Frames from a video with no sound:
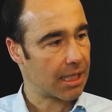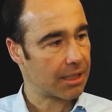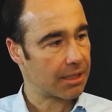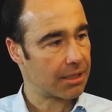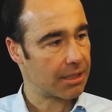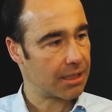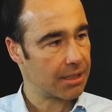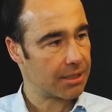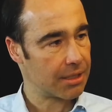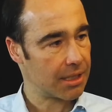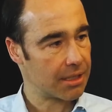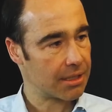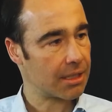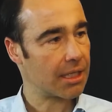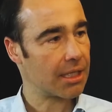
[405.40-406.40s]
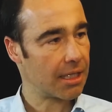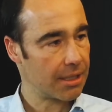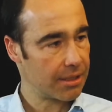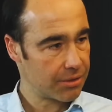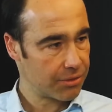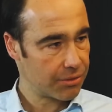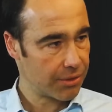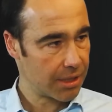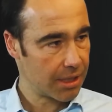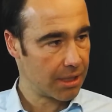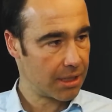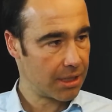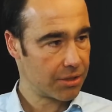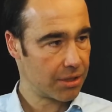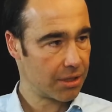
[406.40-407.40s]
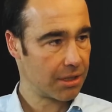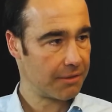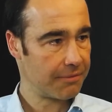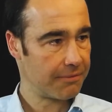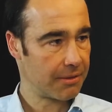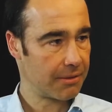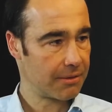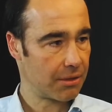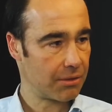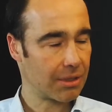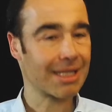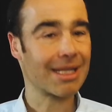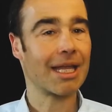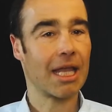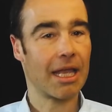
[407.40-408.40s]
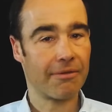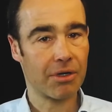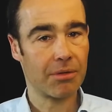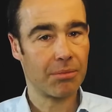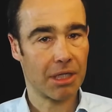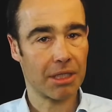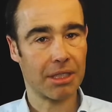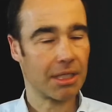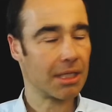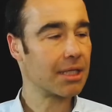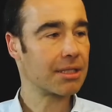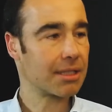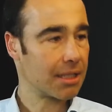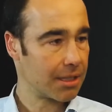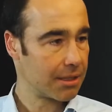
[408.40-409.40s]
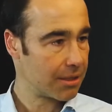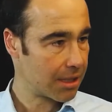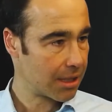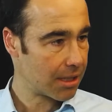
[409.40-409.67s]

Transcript: that this is an industry initiative, so that everybody is in